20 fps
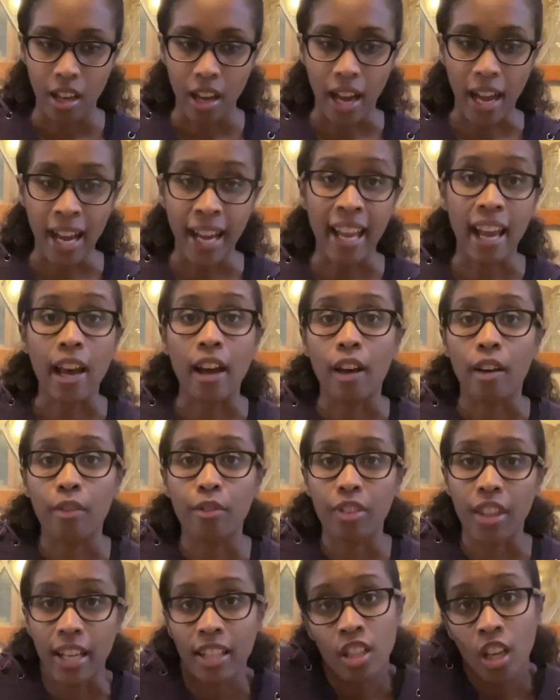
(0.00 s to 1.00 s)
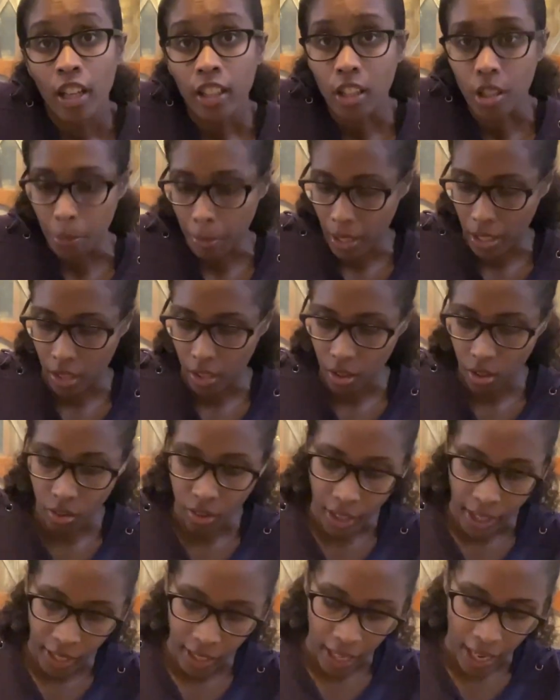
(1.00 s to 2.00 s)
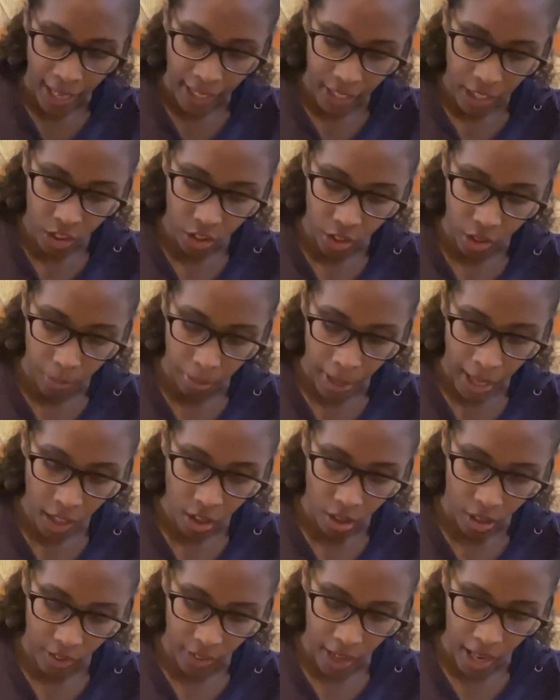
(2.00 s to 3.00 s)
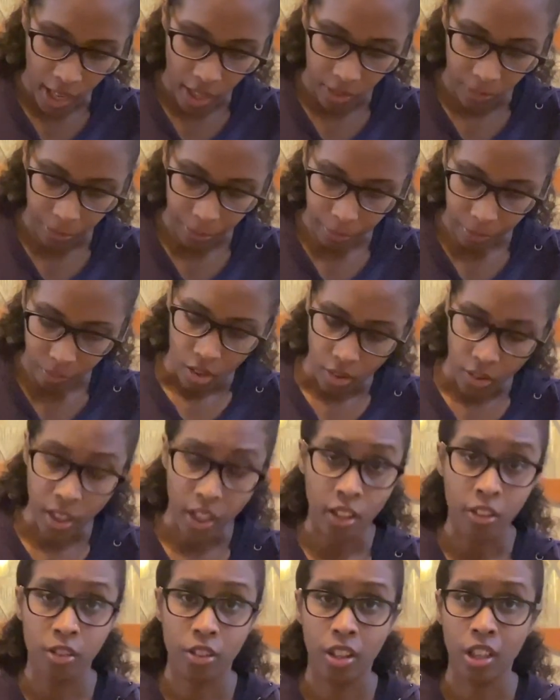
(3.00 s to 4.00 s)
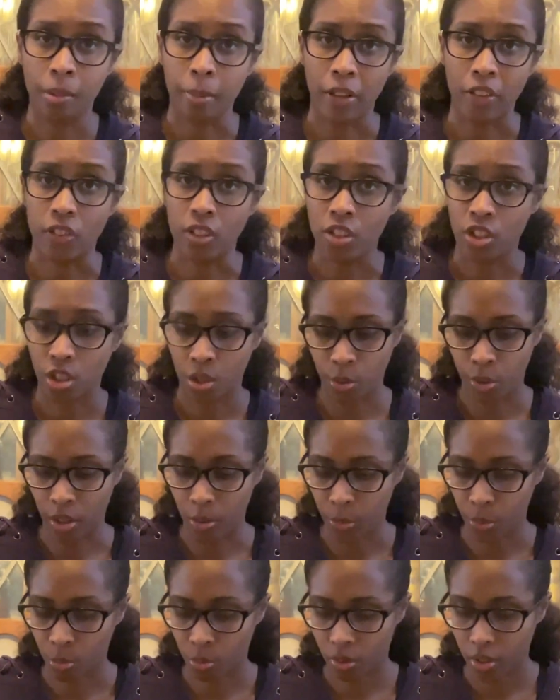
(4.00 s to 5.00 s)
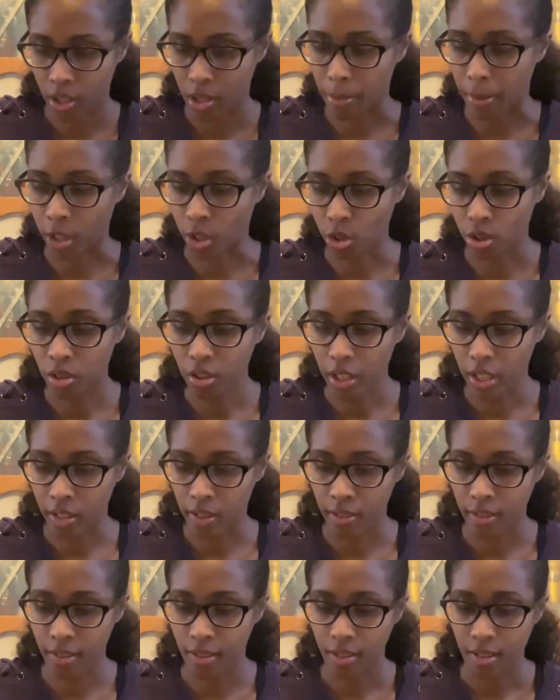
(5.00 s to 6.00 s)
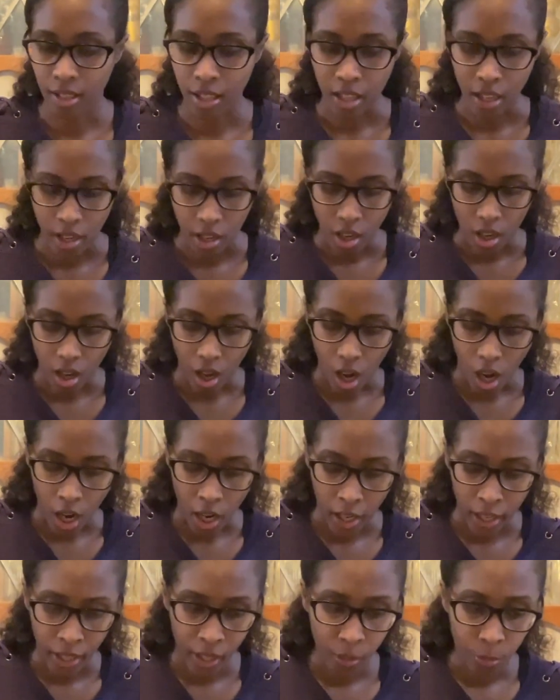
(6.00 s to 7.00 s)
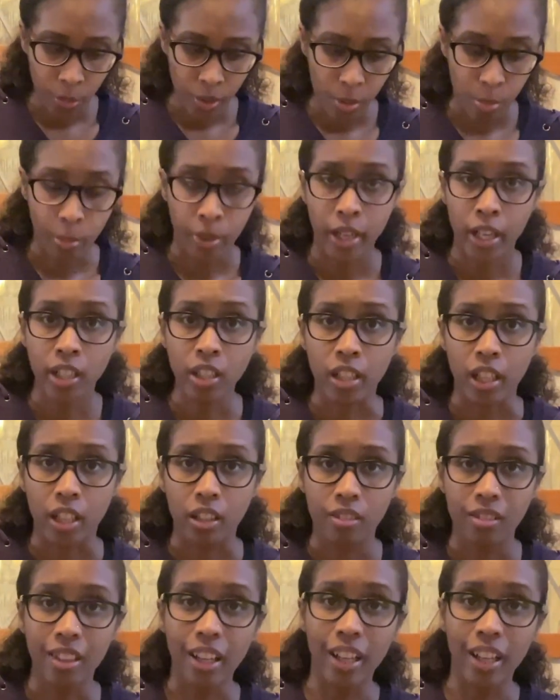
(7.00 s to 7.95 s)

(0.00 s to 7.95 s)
I have that documented. Like I can look back on that. The other thing about this year that was really special is I was pregnant